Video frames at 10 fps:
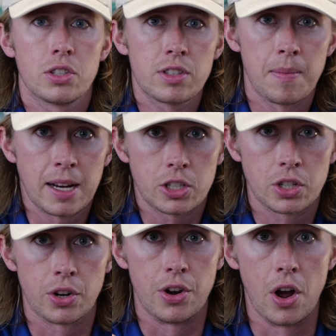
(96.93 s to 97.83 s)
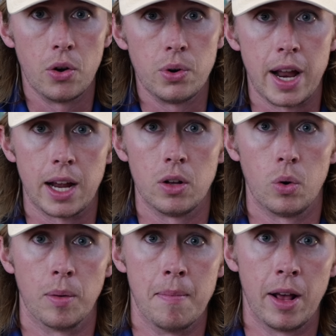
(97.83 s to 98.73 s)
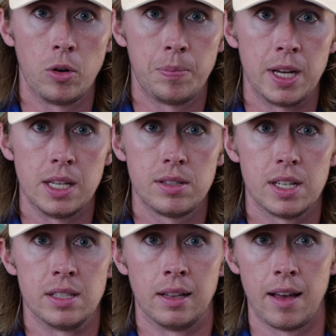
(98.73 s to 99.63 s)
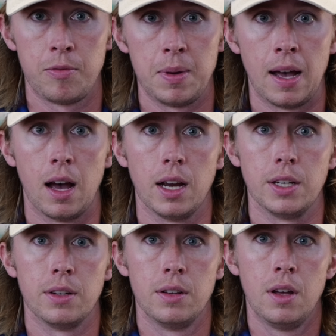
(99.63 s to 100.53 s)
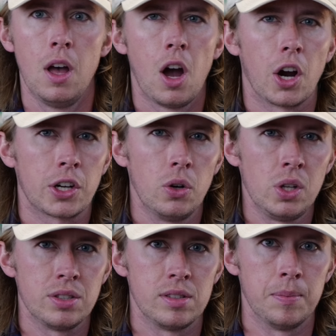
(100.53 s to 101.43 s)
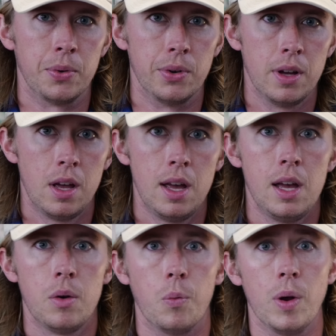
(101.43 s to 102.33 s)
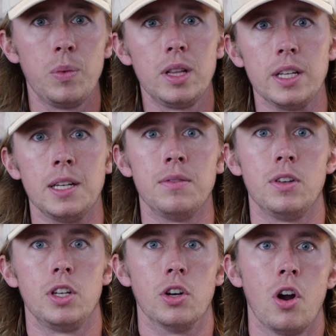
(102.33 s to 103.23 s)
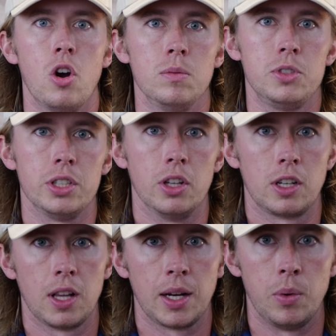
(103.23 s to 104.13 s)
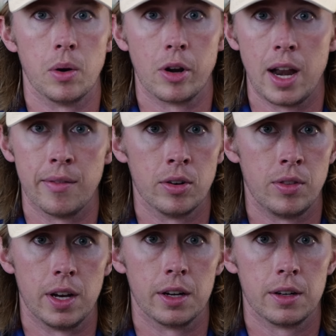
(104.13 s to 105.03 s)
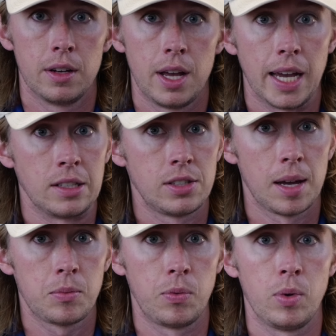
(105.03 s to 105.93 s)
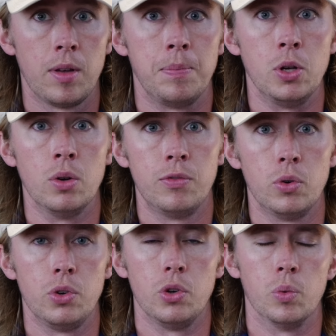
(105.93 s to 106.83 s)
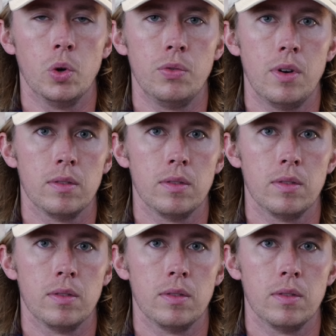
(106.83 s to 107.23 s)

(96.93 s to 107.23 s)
just to make sure no nail or metal piece is left behind. Our goal is simple. When we leave, your home should look like we were never there, except with a beautiful new roof